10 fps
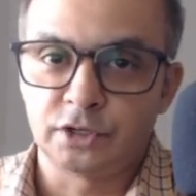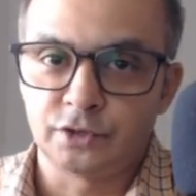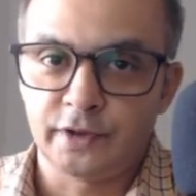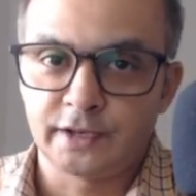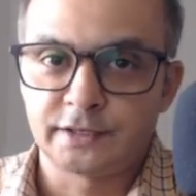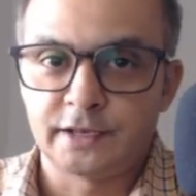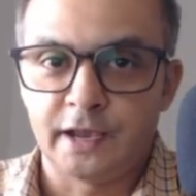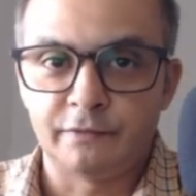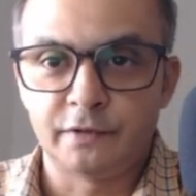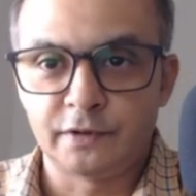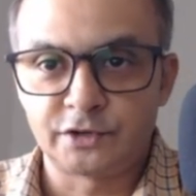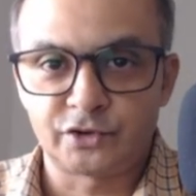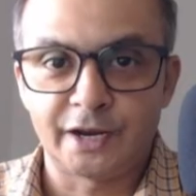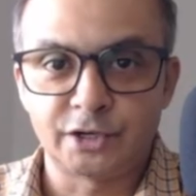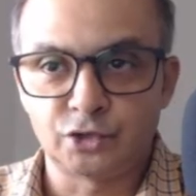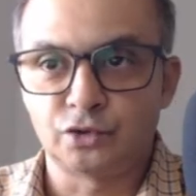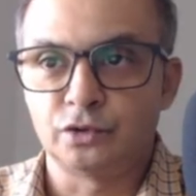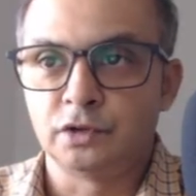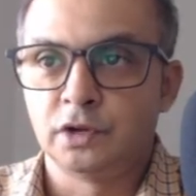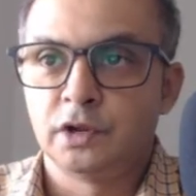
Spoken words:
to x, and we will try to